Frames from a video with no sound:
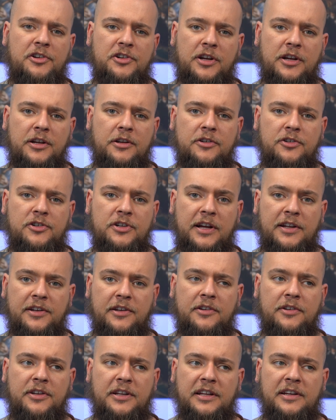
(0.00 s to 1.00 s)
change, and
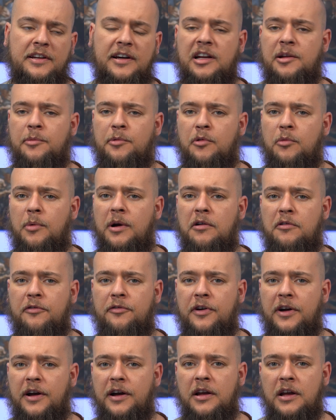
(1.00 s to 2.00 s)
indeed animal
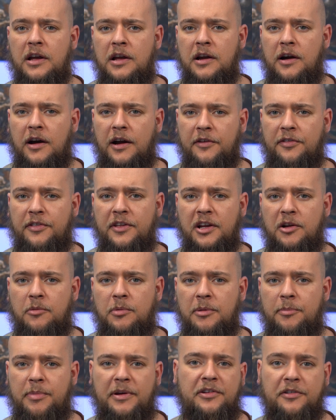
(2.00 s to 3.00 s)
welfare, I think
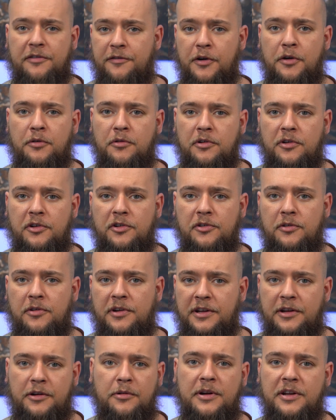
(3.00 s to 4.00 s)
we're better focused
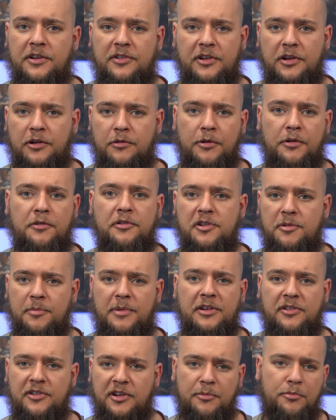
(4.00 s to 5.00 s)
on increasing gross
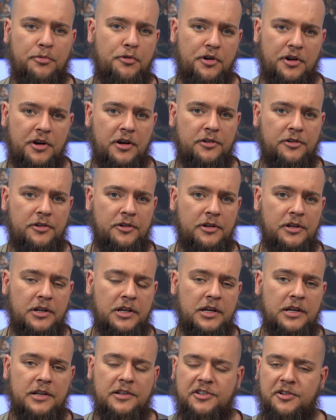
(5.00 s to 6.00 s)
domestic product.
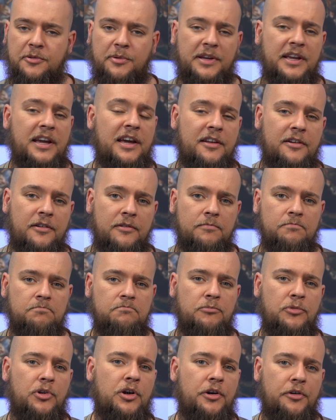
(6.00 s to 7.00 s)
So again,
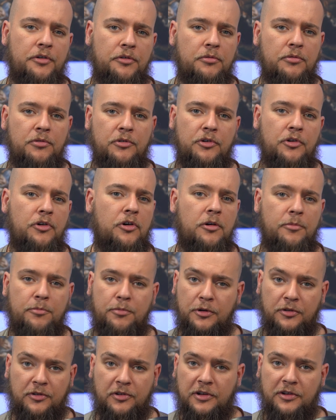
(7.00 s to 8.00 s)
no, not
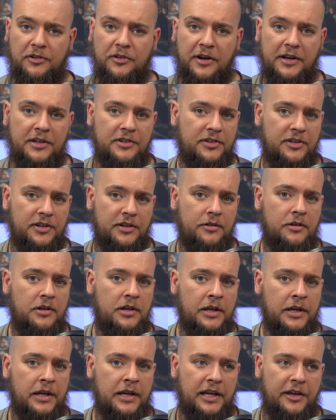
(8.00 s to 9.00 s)
proselytizing.
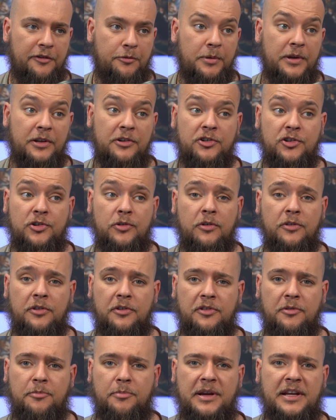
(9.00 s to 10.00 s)
If we ensure
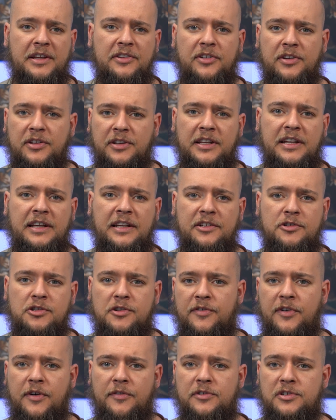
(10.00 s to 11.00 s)
that the basic needs
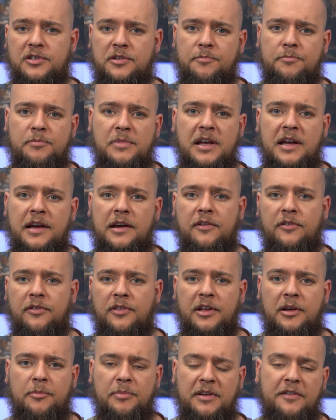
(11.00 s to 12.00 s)
of others are met,
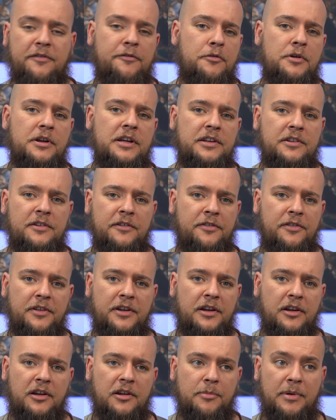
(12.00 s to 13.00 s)
they'll be free to
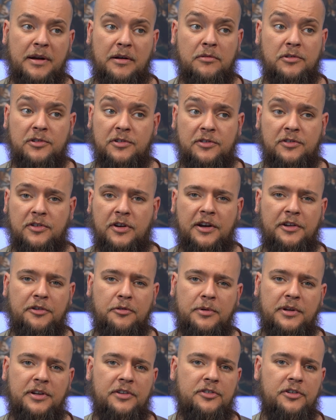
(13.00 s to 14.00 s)
think about
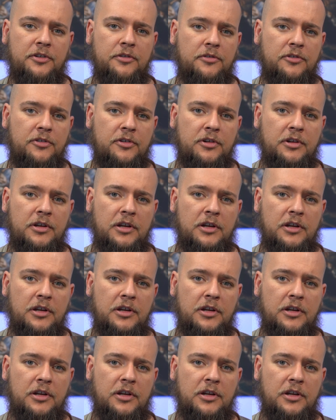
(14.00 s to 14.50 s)
societal issues.